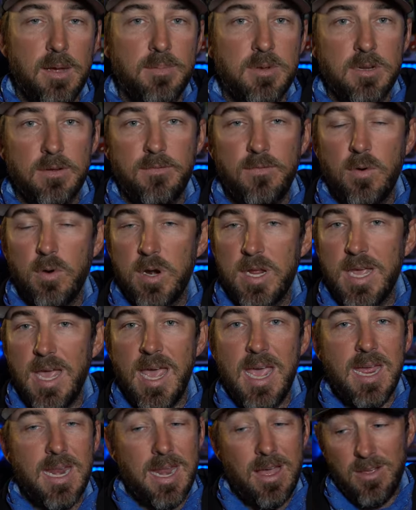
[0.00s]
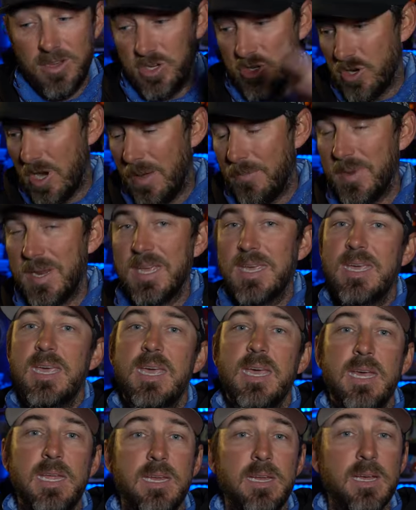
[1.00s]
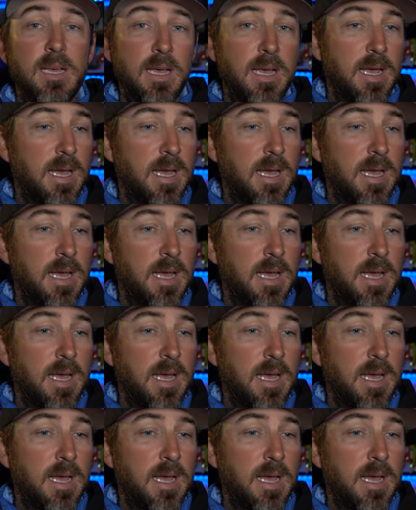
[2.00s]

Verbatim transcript: up to 48, now it's dropping again.